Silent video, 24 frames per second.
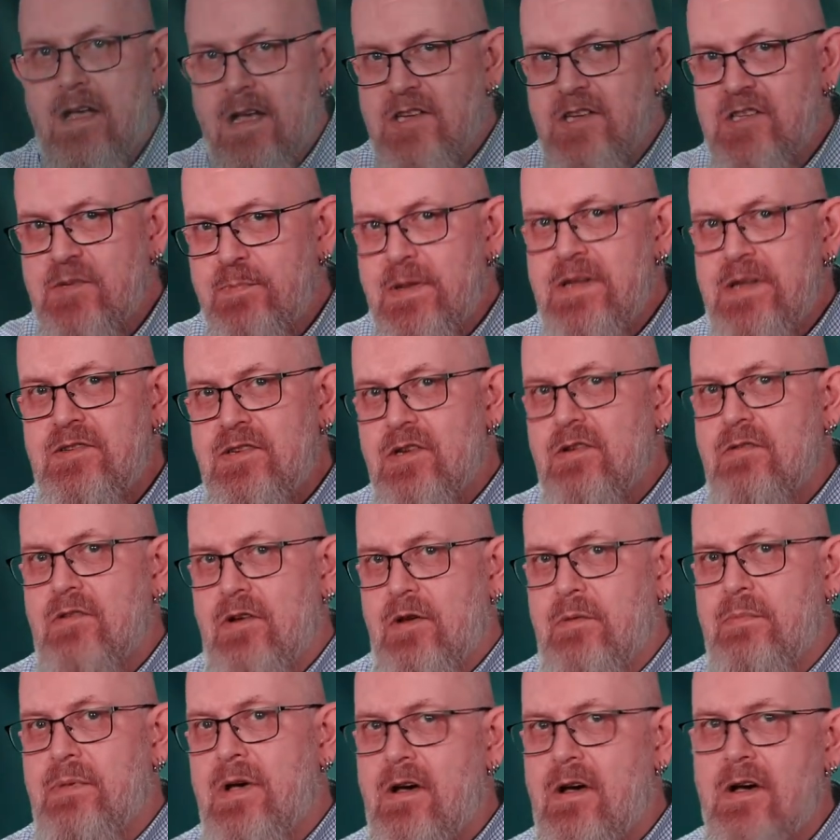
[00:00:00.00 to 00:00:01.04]
A splinter
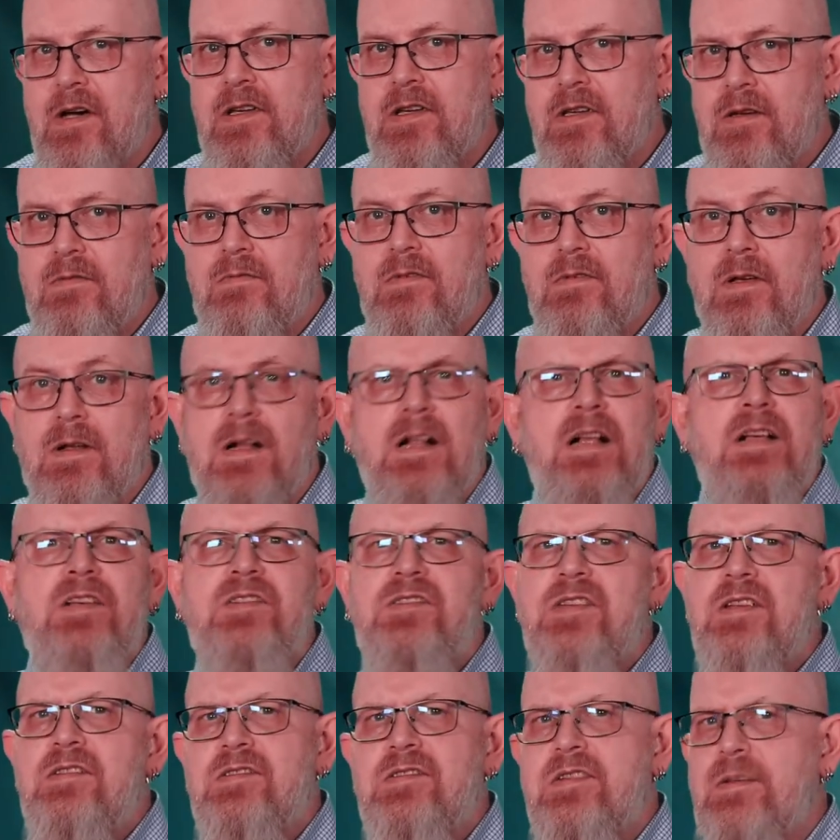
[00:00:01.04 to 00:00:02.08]
group argued that
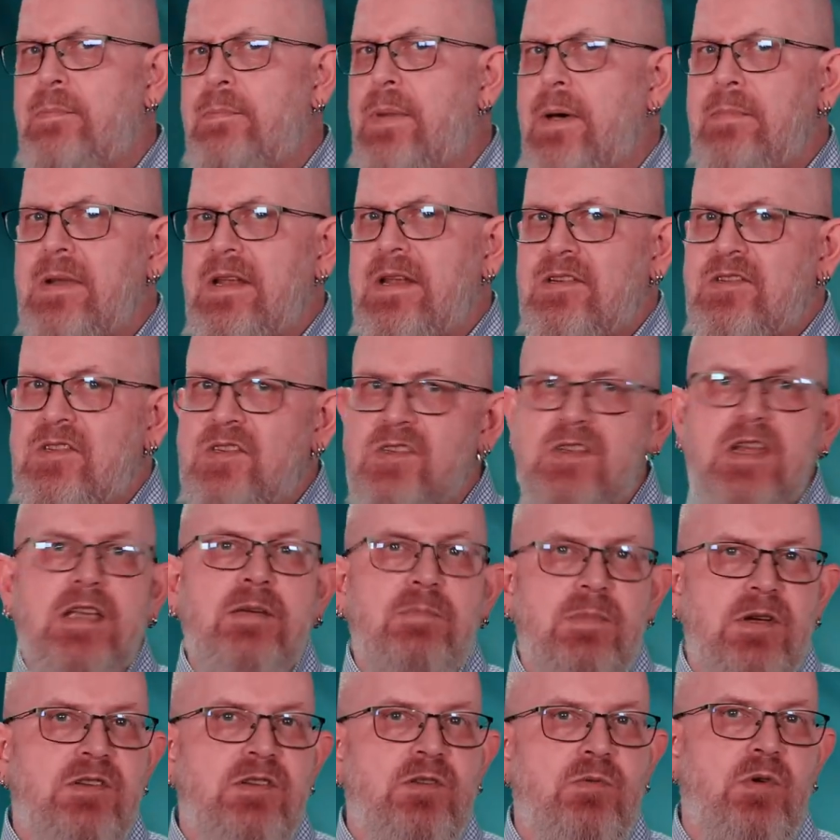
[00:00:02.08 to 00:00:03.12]
since the public
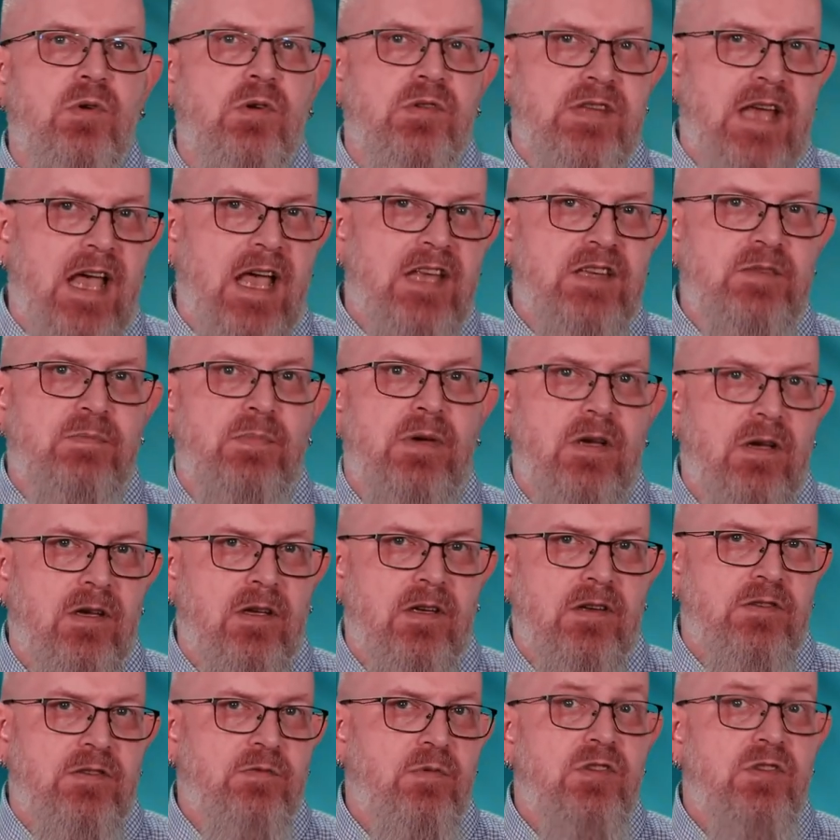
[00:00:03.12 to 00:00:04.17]
stigma towards
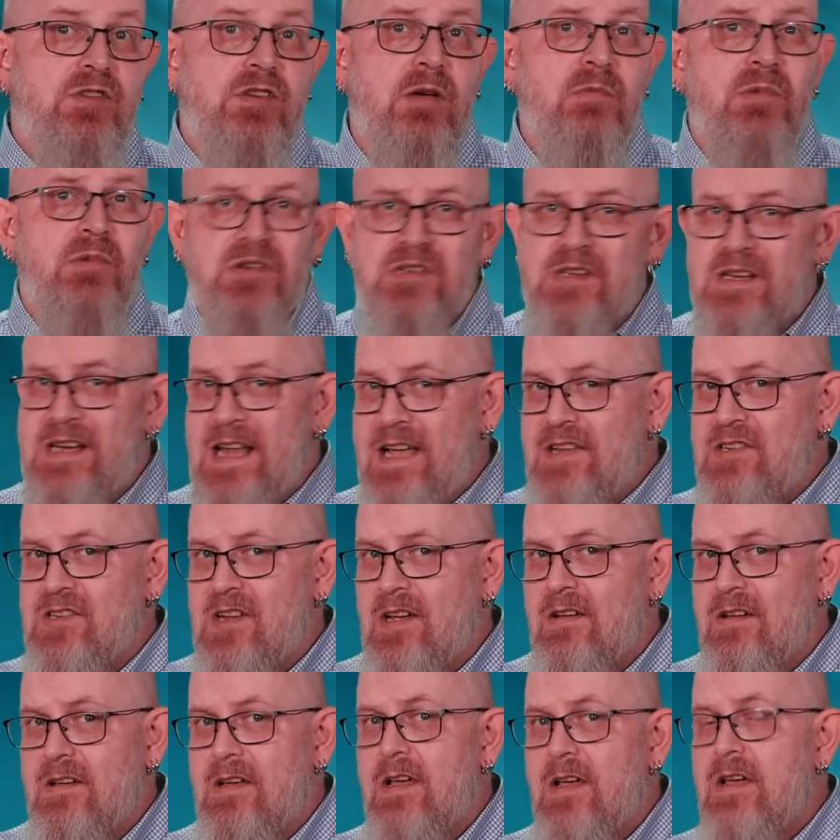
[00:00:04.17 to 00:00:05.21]
Asperger's was so much
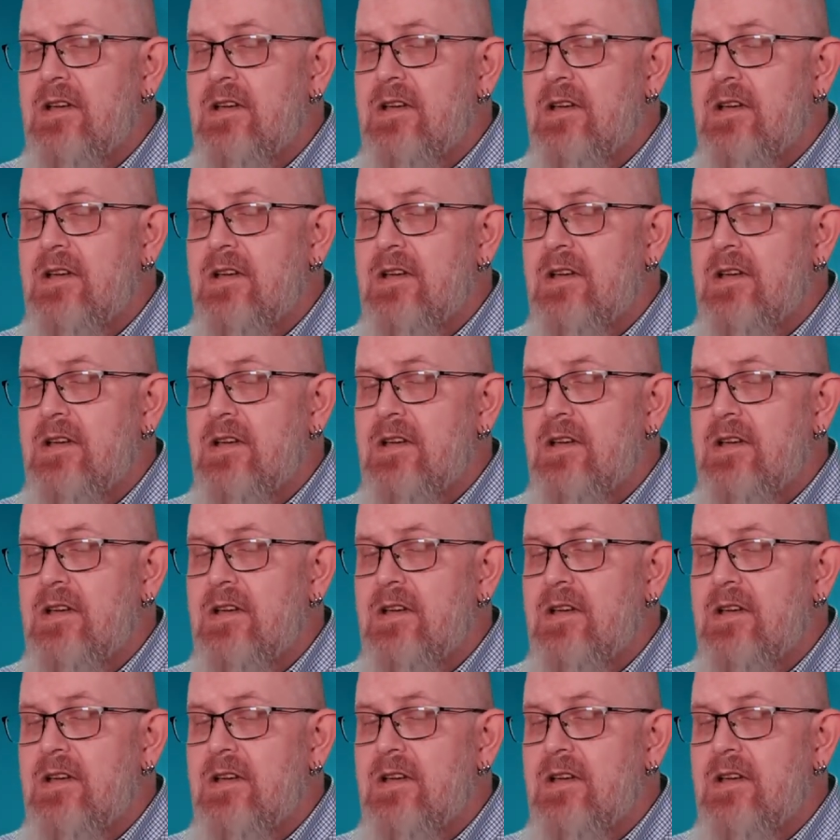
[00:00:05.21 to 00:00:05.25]
lesser